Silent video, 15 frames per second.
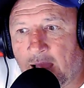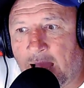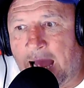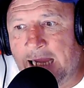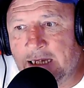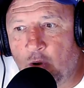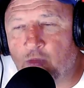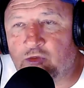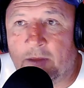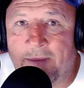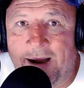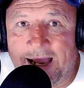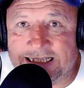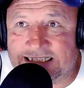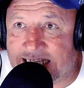I know the
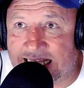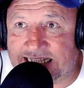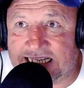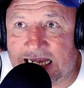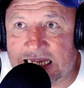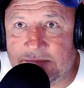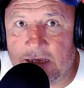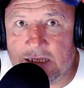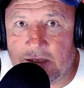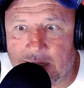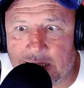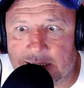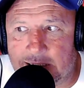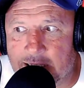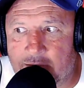mindset anyway. You're
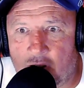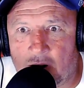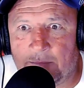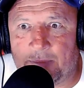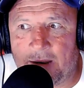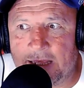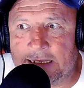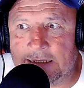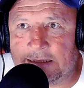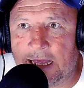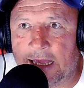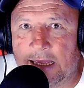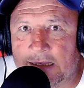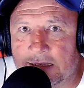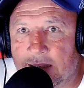like, you got a blade
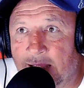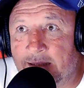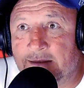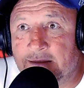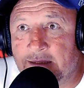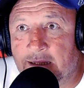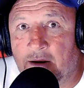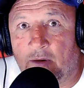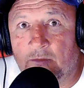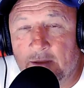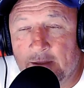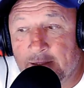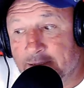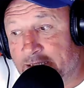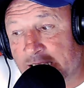there, and, and, you know,
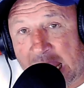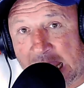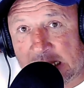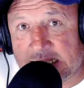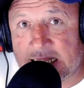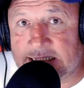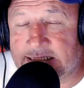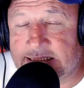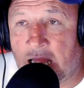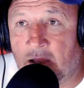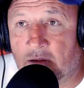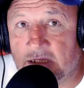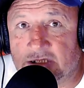the ale gets down.